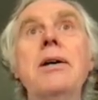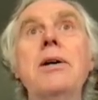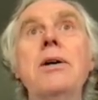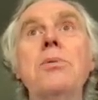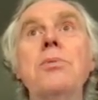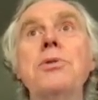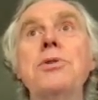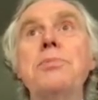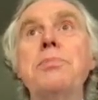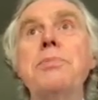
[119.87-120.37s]

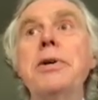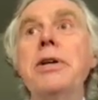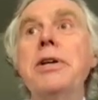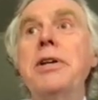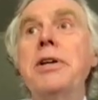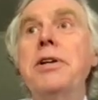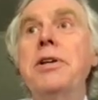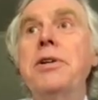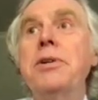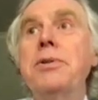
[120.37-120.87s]
was
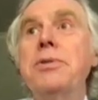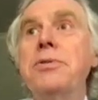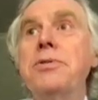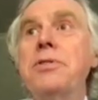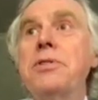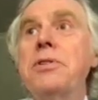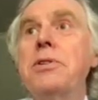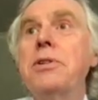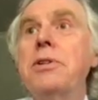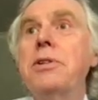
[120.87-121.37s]
being
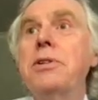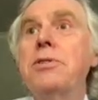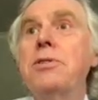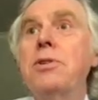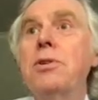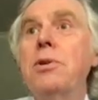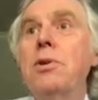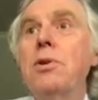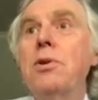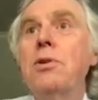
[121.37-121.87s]
used
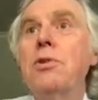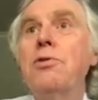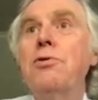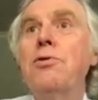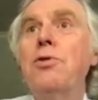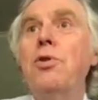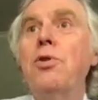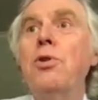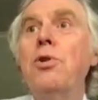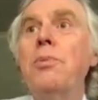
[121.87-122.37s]
to look
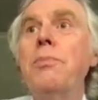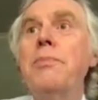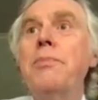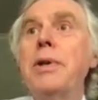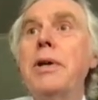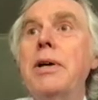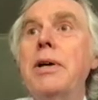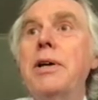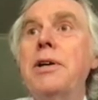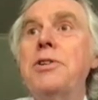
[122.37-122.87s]
for
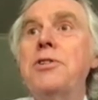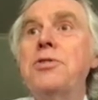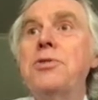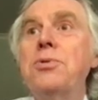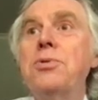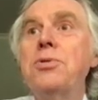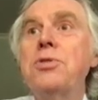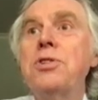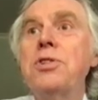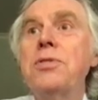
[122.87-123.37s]
a
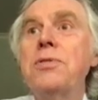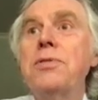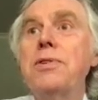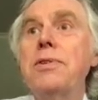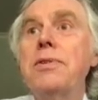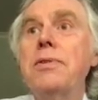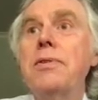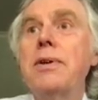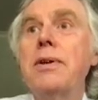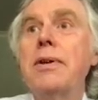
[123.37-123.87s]
source of
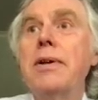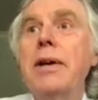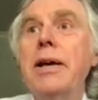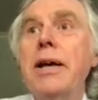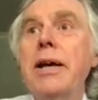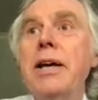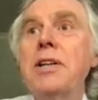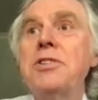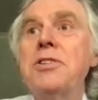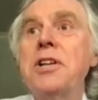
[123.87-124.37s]

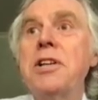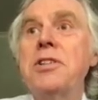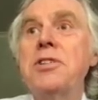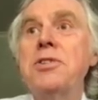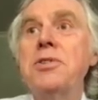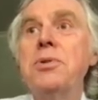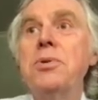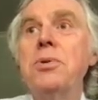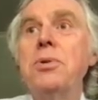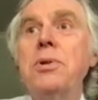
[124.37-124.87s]
excess
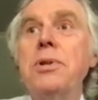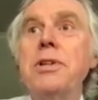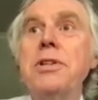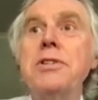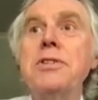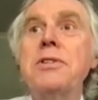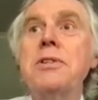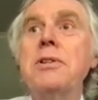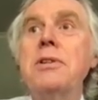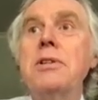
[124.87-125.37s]

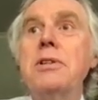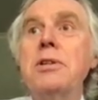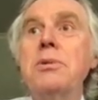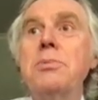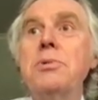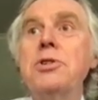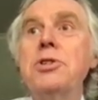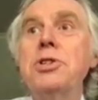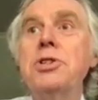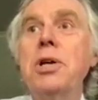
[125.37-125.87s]
noise that
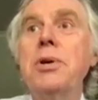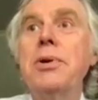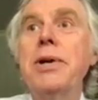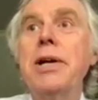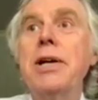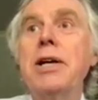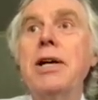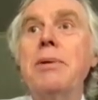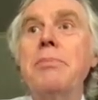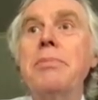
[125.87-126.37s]
was
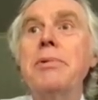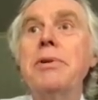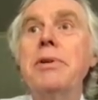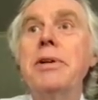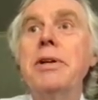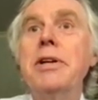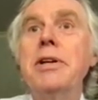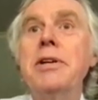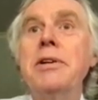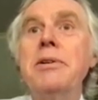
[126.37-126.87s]
showing up
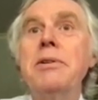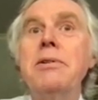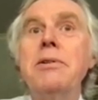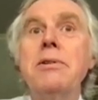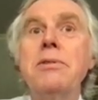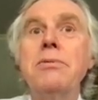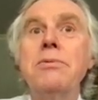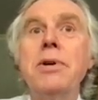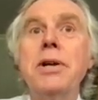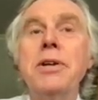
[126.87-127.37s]
in
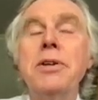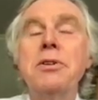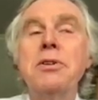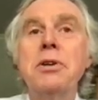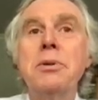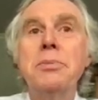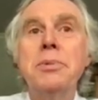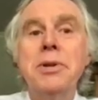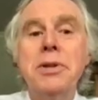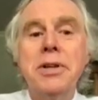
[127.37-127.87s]
radio
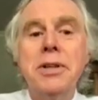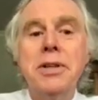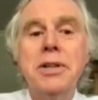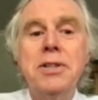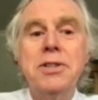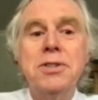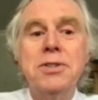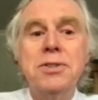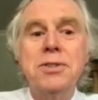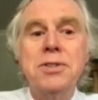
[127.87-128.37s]

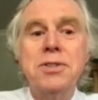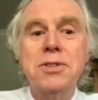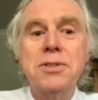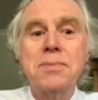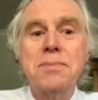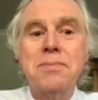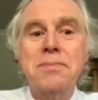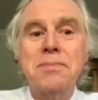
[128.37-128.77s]
communications.